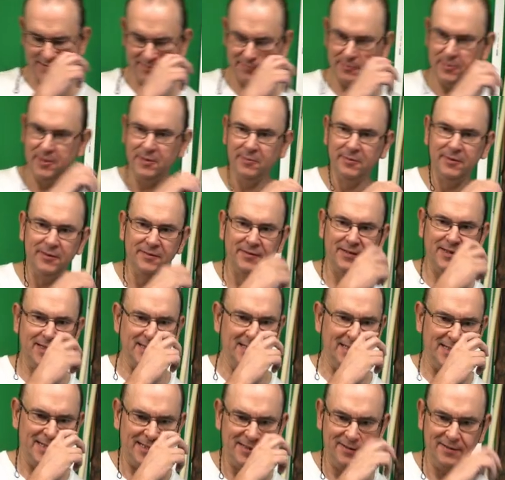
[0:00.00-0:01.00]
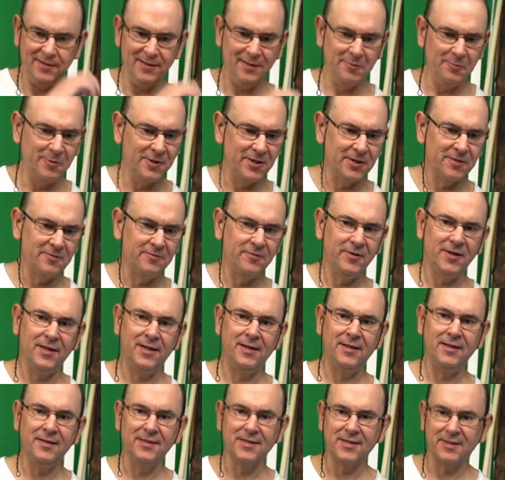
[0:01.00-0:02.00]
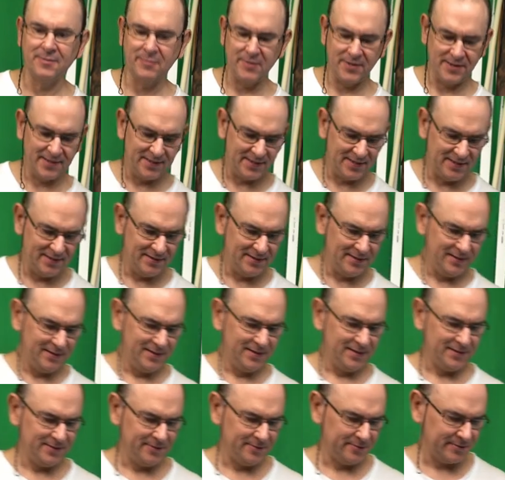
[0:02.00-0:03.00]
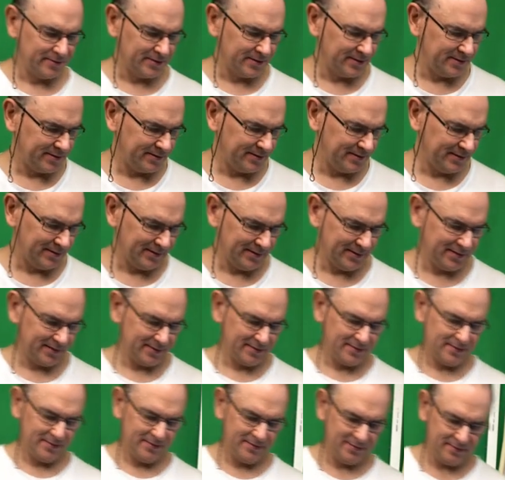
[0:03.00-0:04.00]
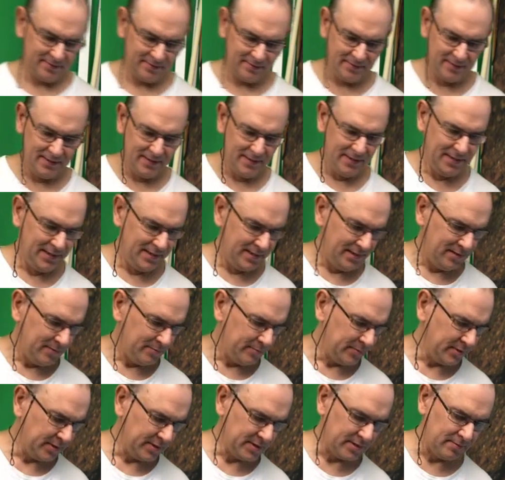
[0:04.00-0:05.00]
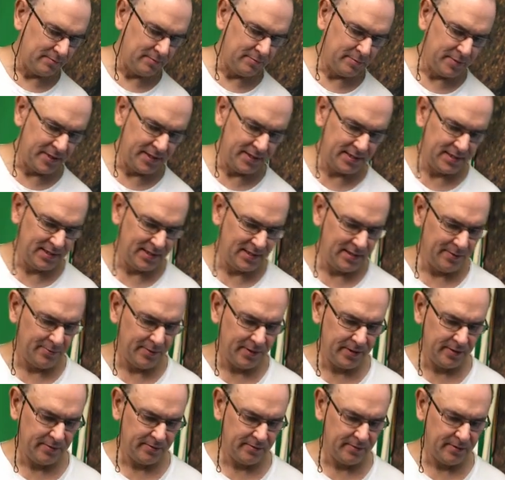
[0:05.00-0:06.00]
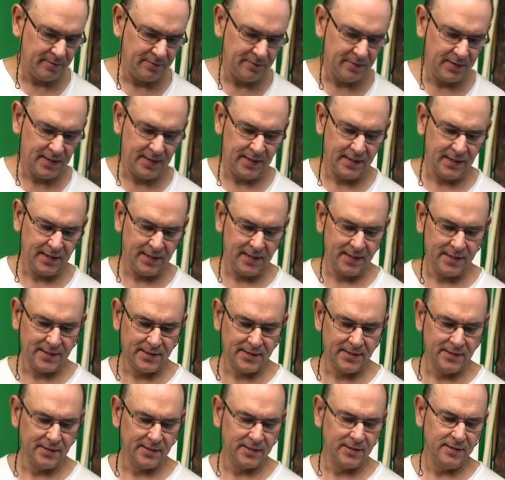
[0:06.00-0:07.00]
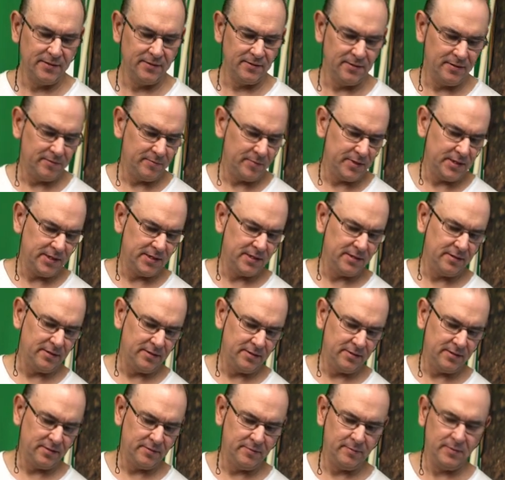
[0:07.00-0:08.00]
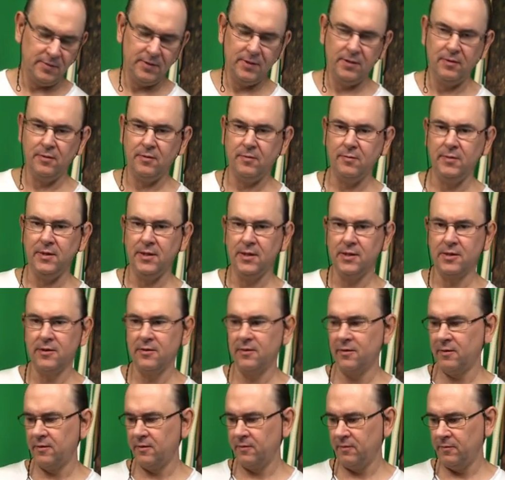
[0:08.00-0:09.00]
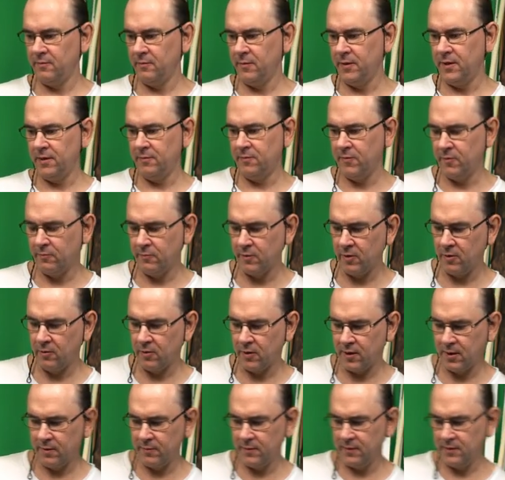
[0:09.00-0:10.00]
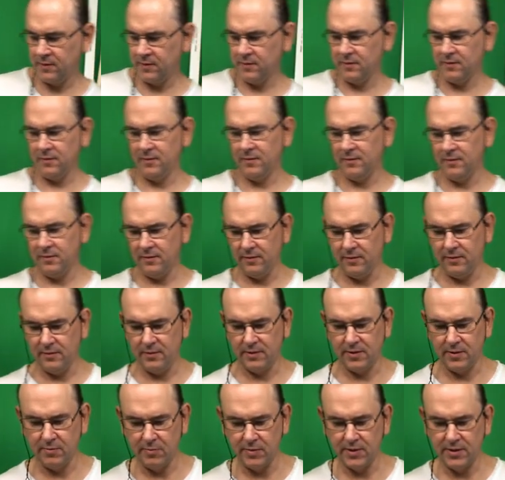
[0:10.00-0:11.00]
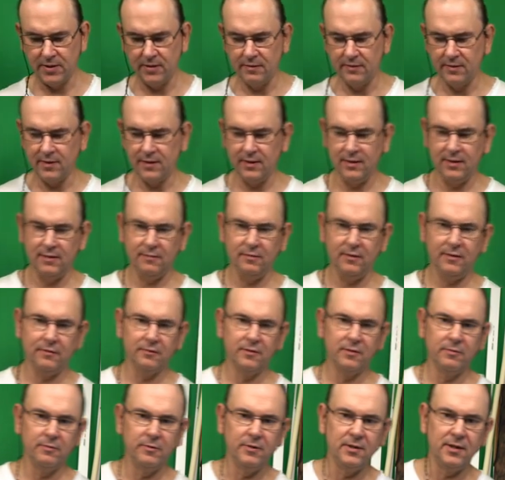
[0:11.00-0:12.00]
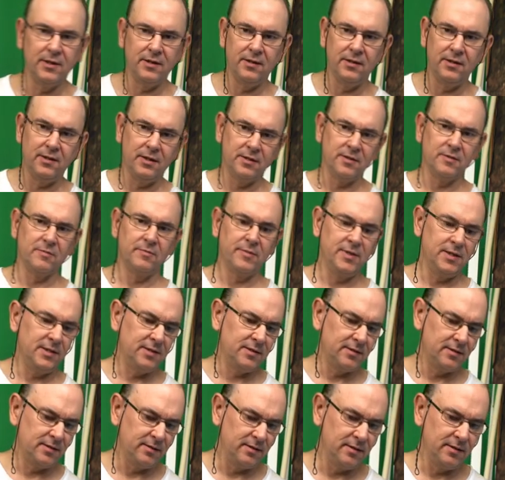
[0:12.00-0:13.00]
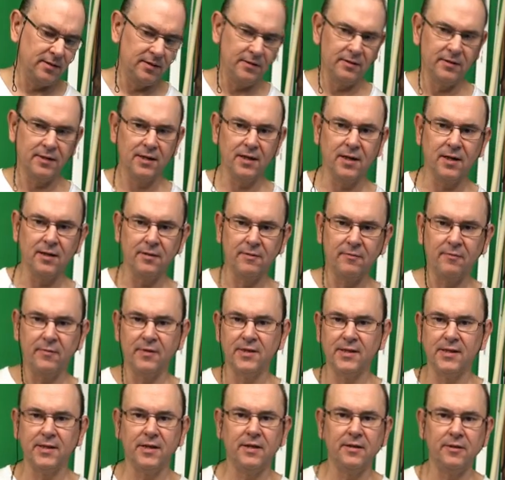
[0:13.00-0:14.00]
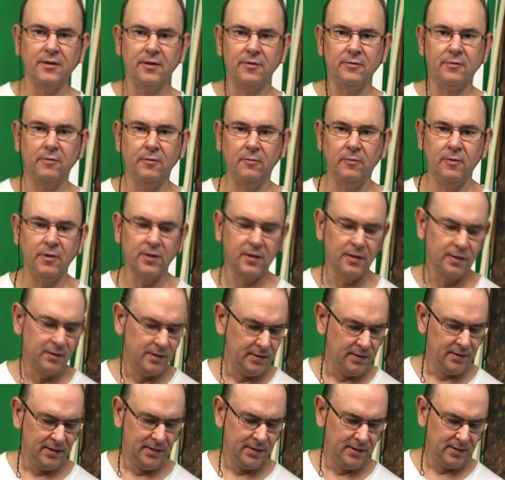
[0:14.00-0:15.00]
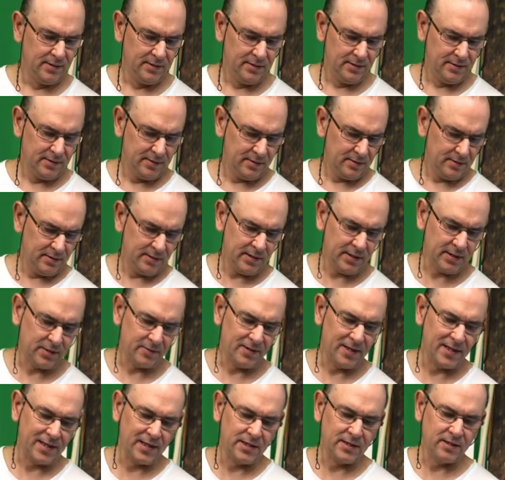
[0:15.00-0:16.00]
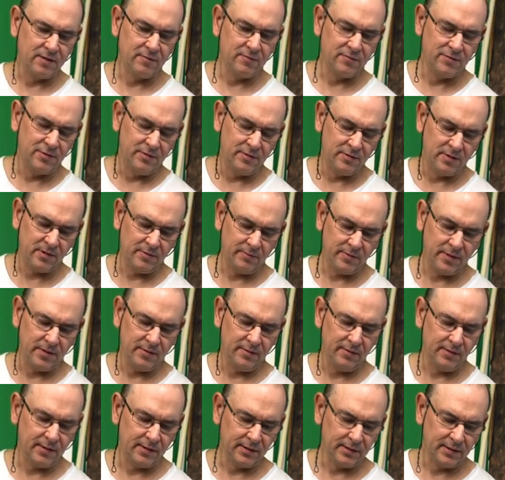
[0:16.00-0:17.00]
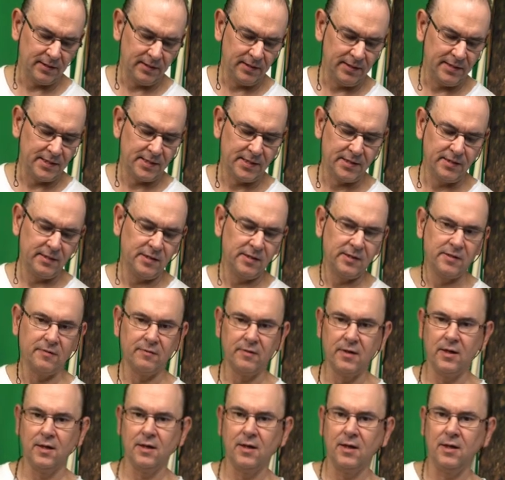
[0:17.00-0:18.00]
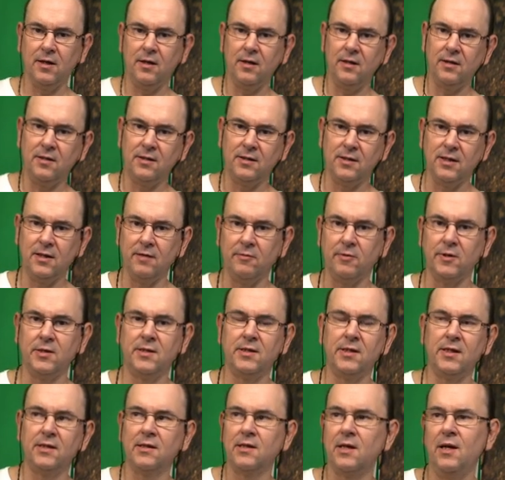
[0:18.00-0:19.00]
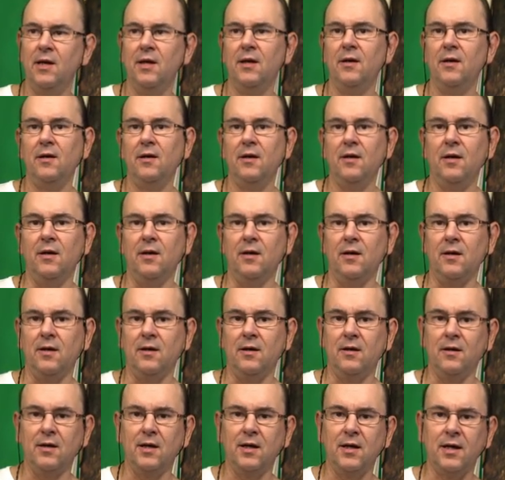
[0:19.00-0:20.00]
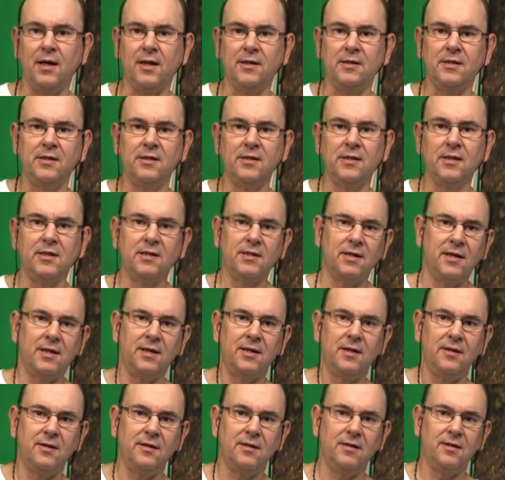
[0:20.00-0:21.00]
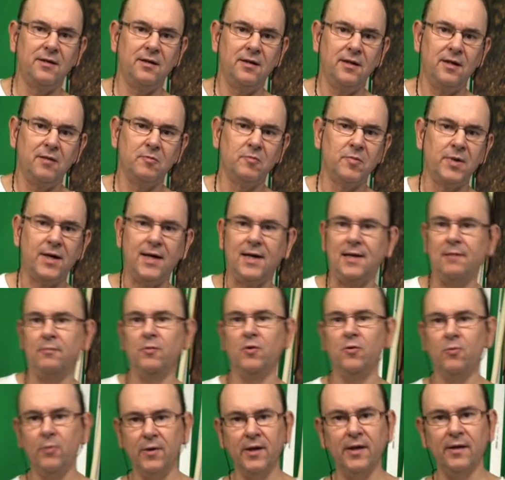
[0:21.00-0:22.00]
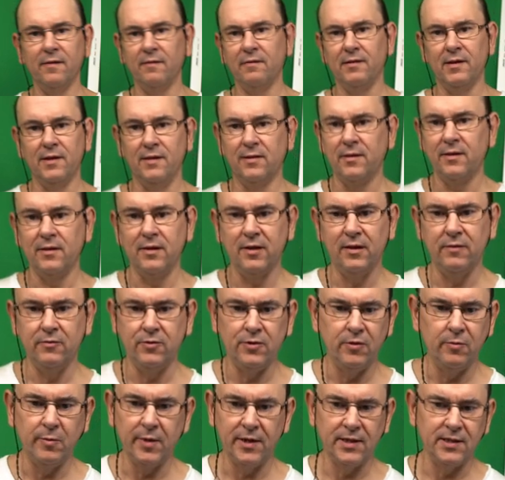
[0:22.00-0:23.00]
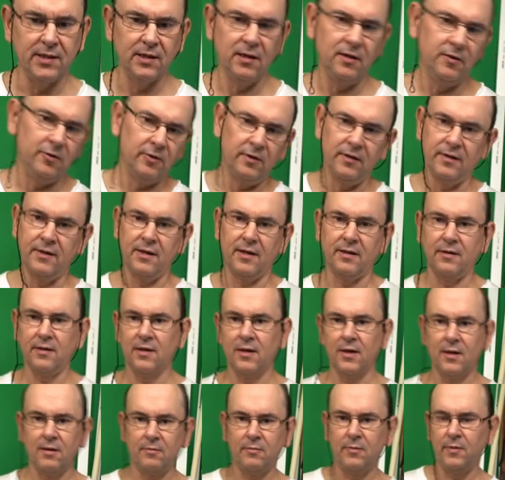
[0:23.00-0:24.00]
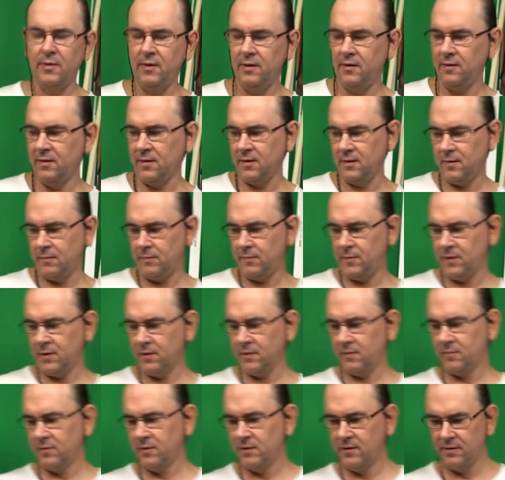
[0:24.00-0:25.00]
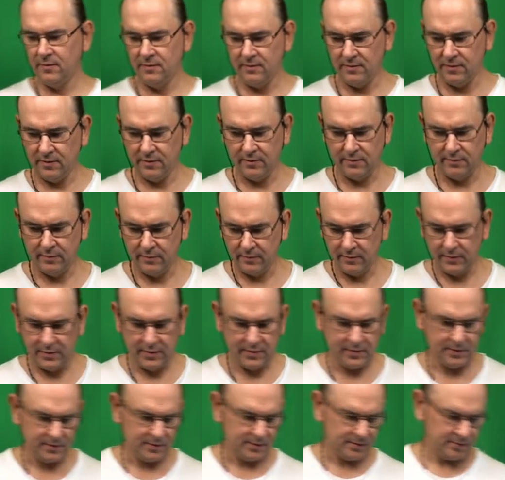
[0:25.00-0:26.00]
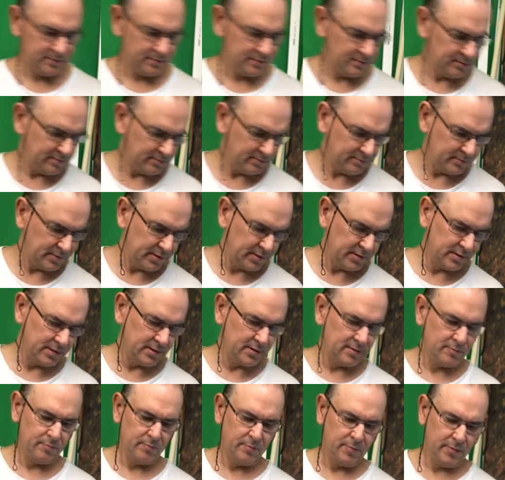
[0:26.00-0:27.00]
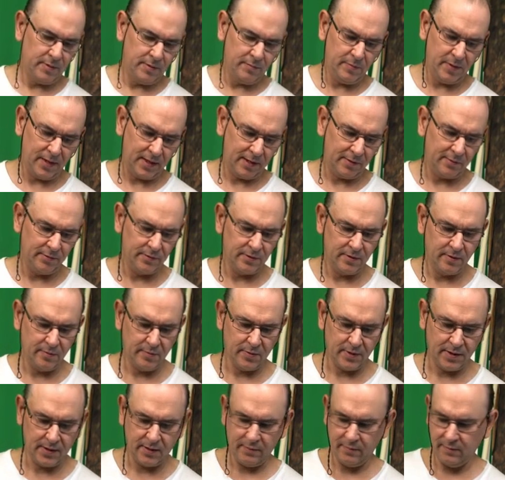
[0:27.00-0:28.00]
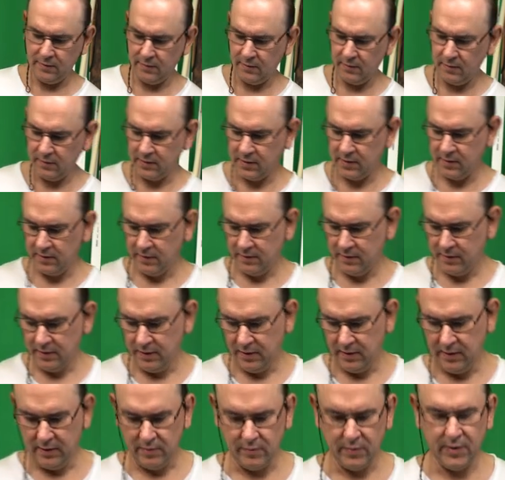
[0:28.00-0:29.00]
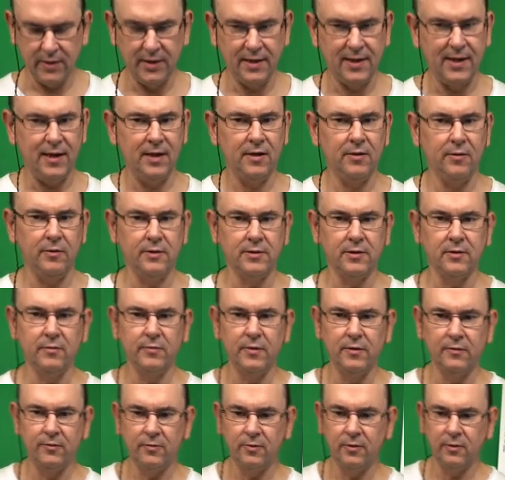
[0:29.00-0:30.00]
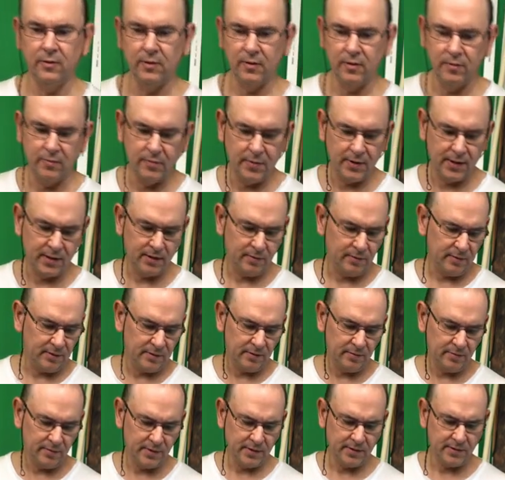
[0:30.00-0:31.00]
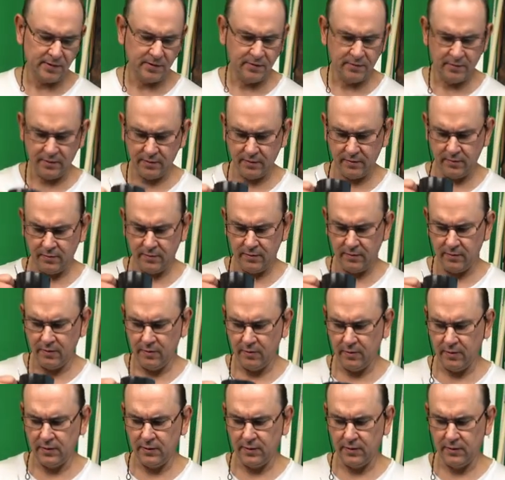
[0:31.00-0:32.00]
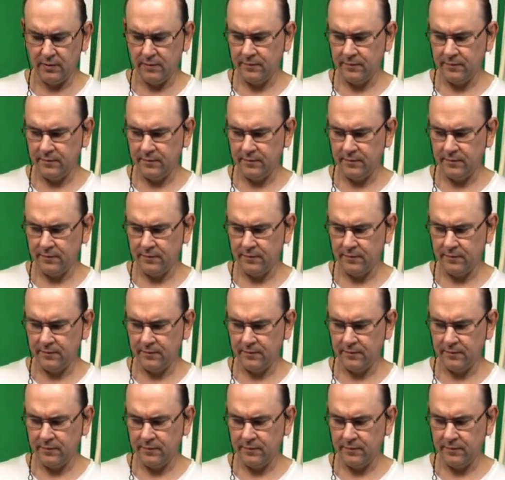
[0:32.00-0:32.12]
People have done that, and it works fine in some cases, as long as the length. Uh, because I mean, basically, when you define Cat 6, it, it means that it meets certain minimum requirements on on a specific level of communication. It doesn't mean that the other cat standards won't work. That's why it gets confusing when you look at the listings of uh, Sables. It says uh, Cat 6A compatible with, and then it gives you basically all the other Cat um, types. So because it's backward compatible, also. but it can also be forward compatible. It depends on the call.